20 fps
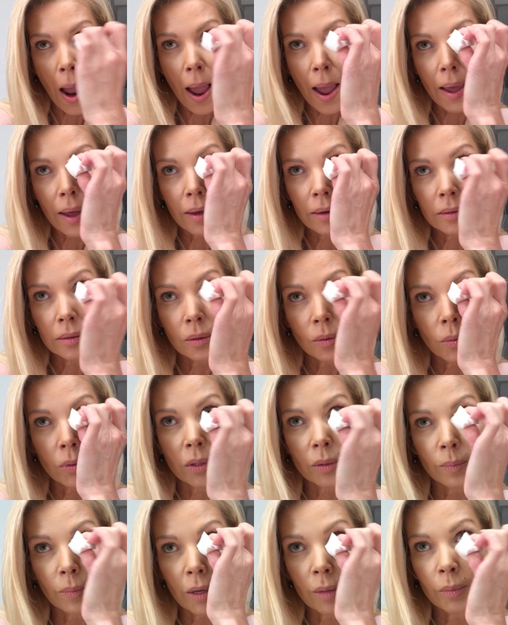and
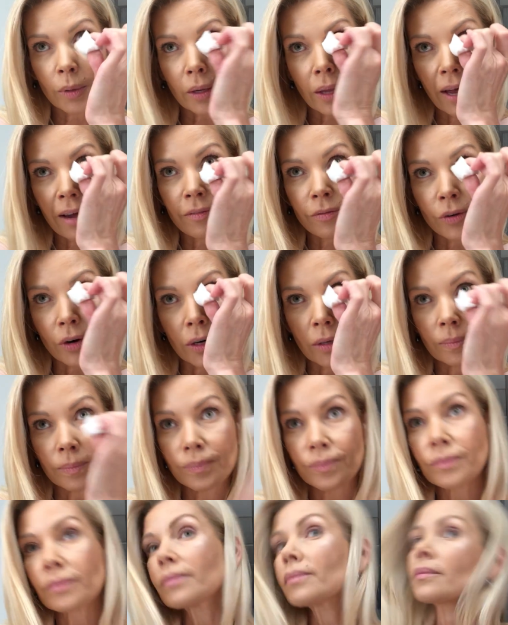with minimal effort.
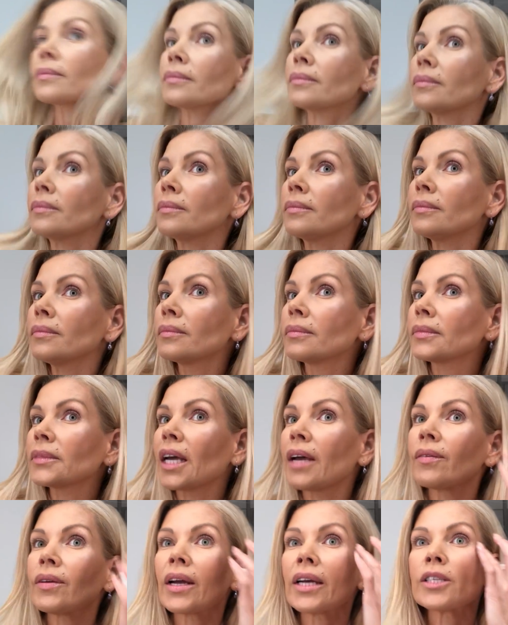
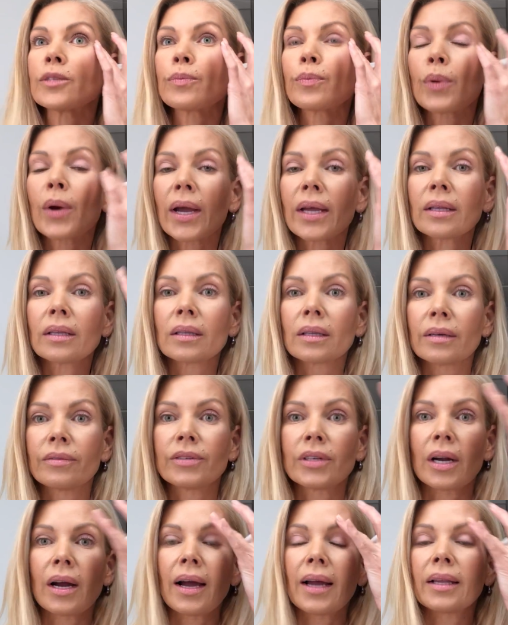I have a nice bright
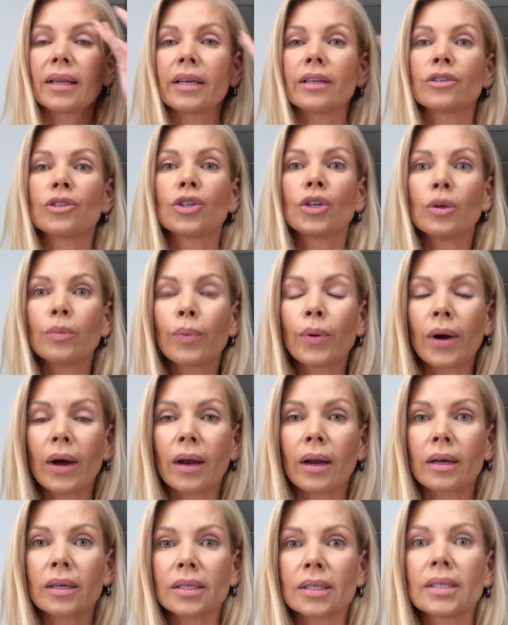lifted eyelid. 2
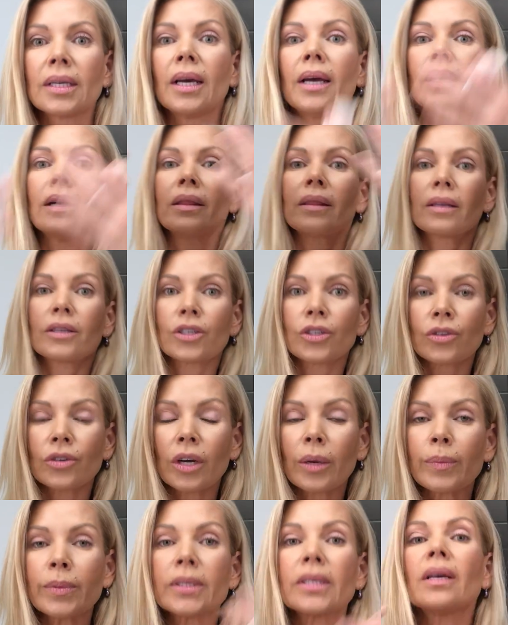products, the
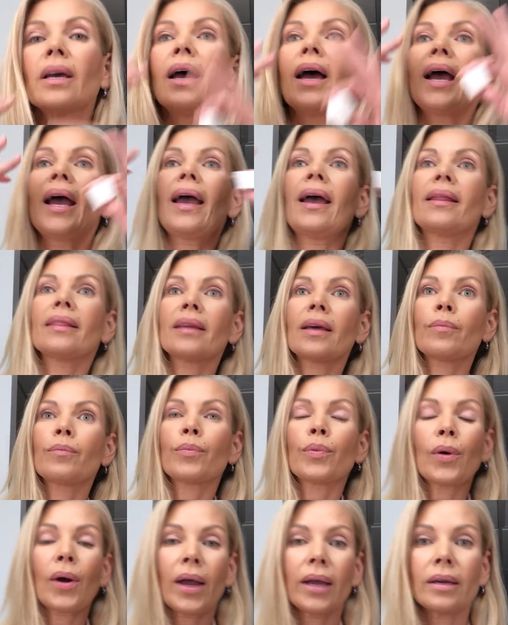strips, and then
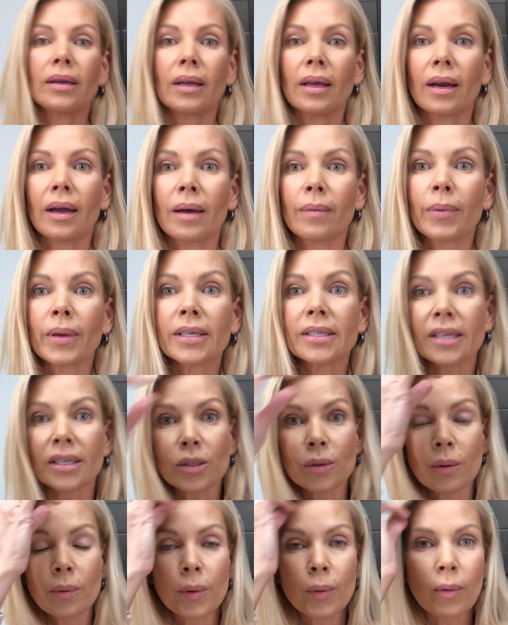brighten it up, because
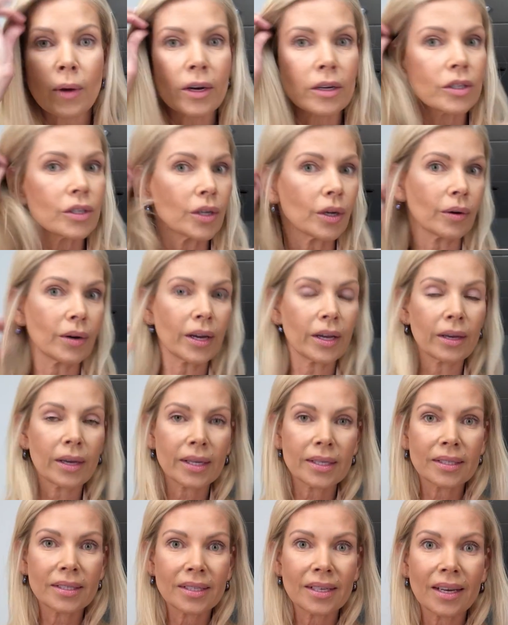that's what we want to do. Now you
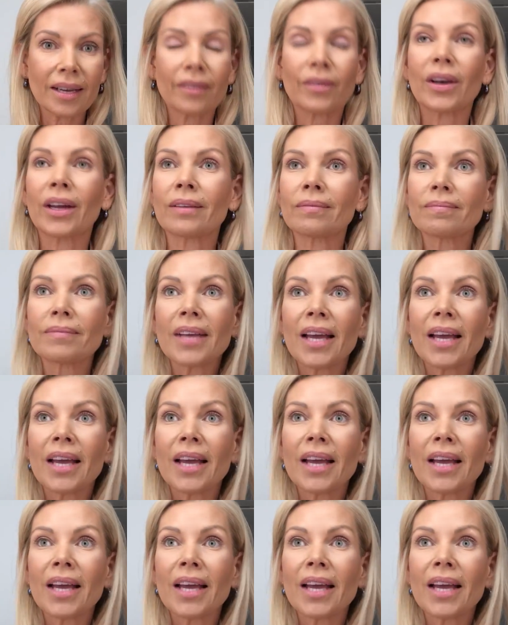can see I've got